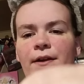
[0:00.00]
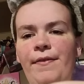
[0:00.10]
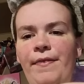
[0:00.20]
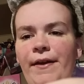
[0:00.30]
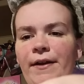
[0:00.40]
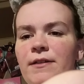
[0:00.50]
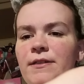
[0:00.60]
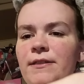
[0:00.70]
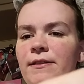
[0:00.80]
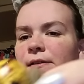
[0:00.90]
and
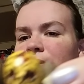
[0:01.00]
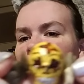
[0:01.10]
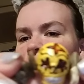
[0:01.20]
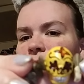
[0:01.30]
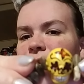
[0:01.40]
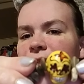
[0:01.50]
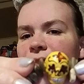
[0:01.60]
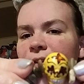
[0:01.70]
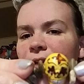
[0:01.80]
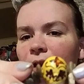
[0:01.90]
there's the
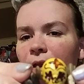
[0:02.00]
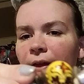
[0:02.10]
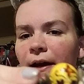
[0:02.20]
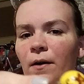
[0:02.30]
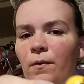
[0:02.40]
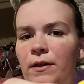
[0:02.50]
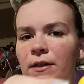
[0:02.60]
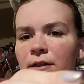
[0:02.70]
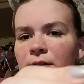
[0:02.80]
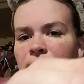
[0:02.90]
detail on that
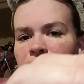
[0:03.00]
one.